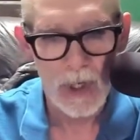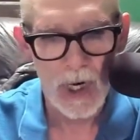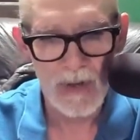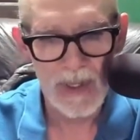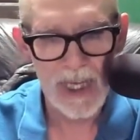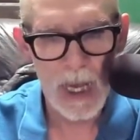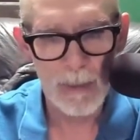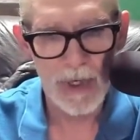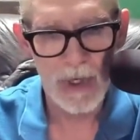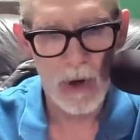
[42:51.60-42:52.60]
that's
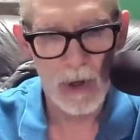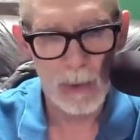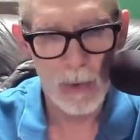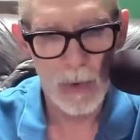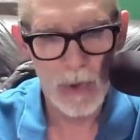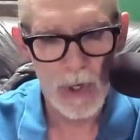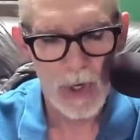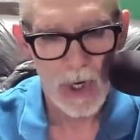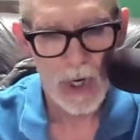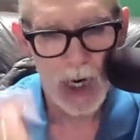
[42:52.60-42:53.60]
happening on the border.
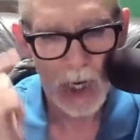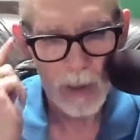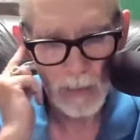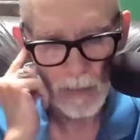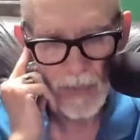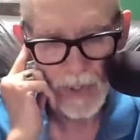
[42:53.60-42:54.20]
I